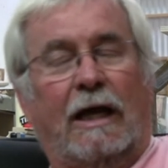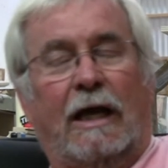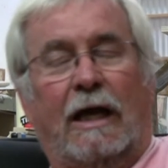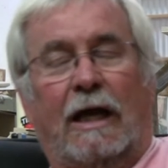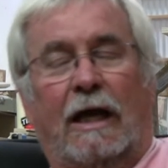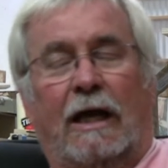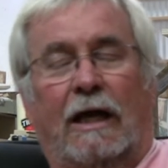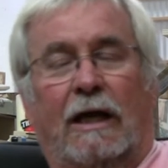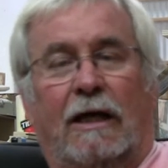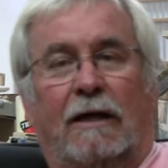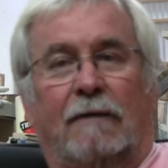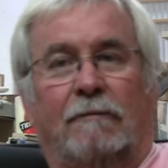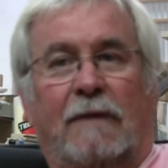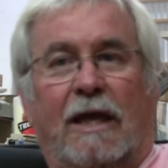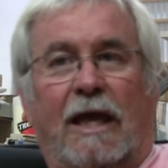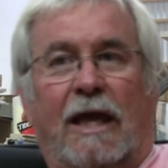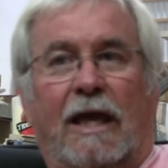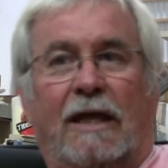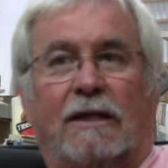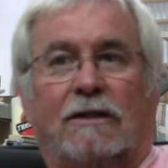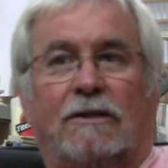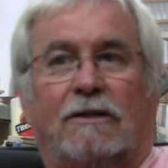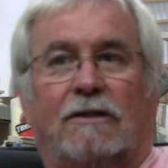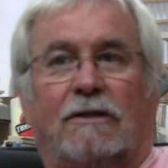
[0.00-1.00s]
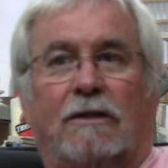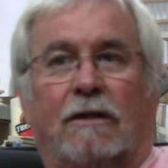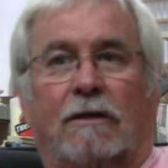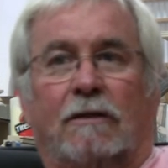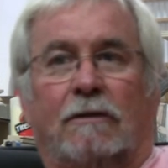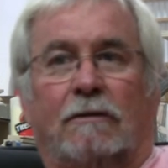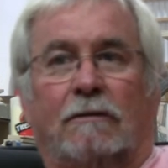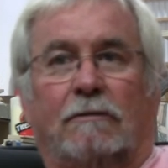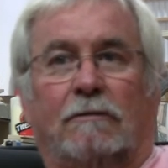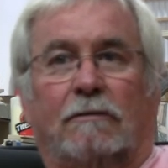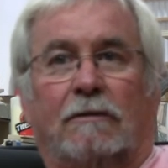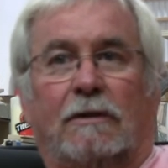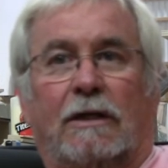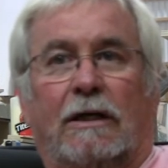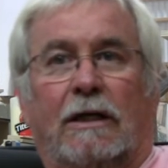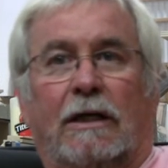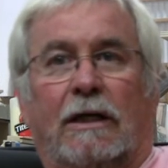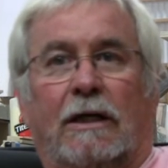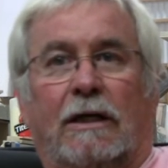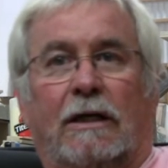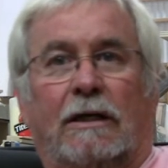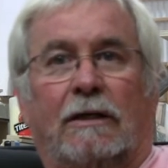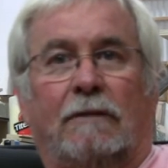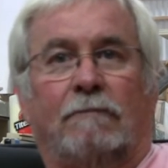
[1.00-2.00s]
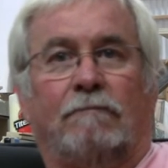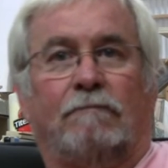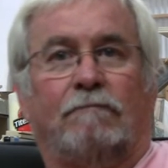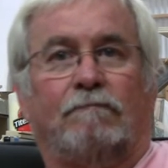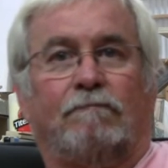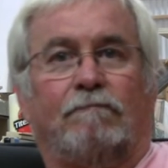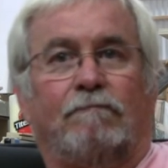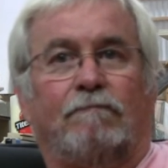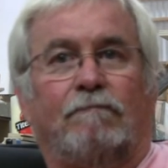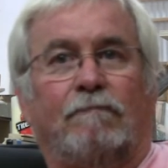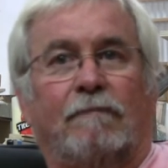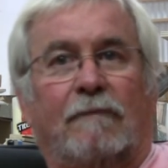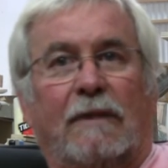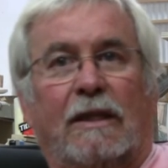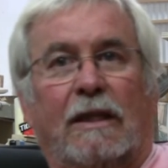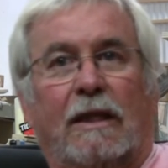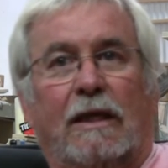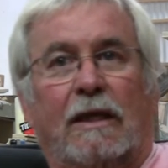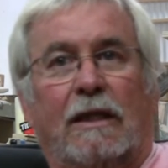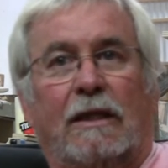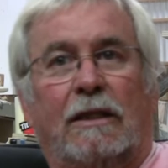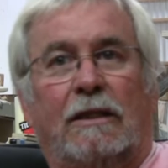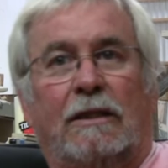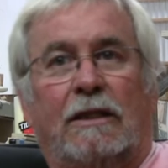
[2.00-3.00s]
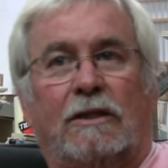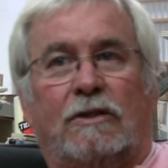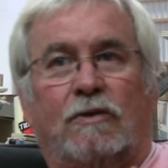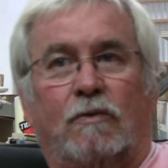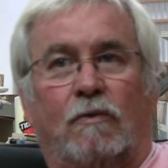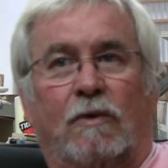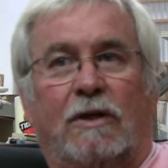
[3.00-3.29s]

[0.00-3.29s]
And so this